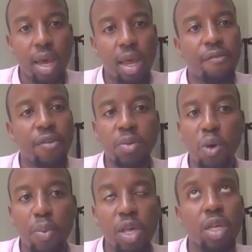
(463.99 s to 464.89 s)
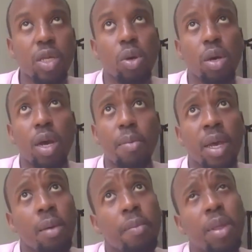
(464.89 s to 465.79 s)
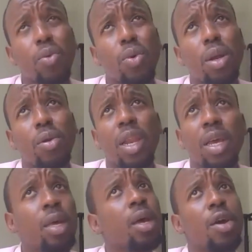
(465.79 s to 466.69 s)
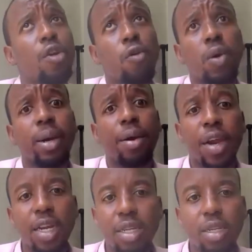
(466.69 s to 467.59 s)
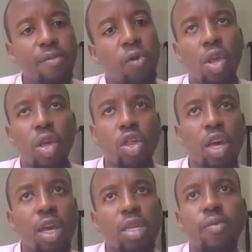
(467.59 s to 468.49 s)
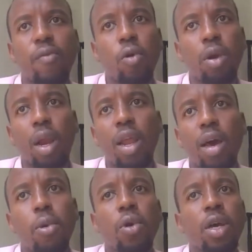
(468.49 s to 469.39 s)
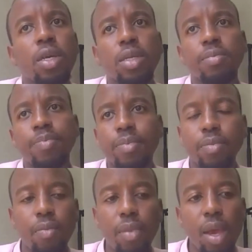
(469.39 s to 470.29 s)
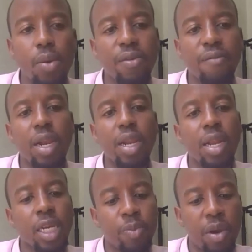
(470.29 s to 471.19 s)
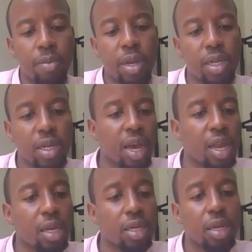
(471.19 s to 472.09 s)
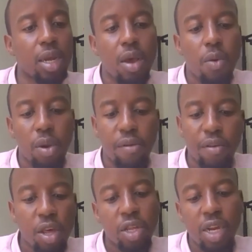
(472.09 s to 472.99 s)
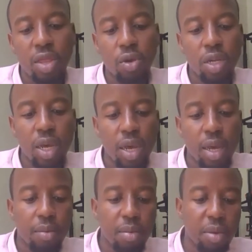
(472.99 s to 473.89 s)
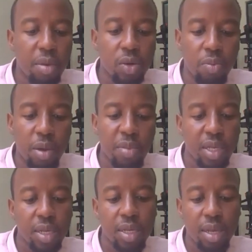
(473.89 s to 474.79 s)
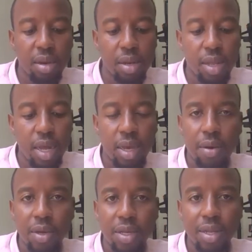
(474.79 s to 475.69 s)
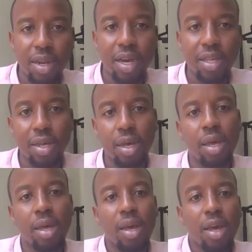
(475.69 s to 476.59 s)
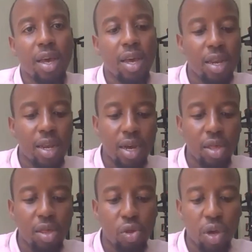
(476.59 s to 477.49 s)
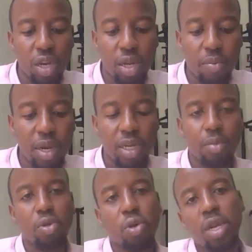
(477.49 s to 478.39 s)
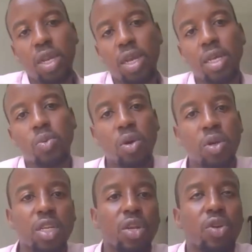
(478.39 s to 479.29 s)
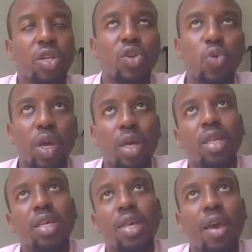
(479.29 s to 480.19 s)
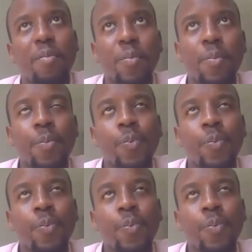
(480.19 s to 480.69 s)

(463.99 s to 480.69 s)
And Facebook pages were coming up, and they were really doing great for DJs, for club owners. It was a fun little experiment. And when we finished, I thought, hey, maybe this could be a business. And that's how I started Archer. And my team joined in as we continued doing the same.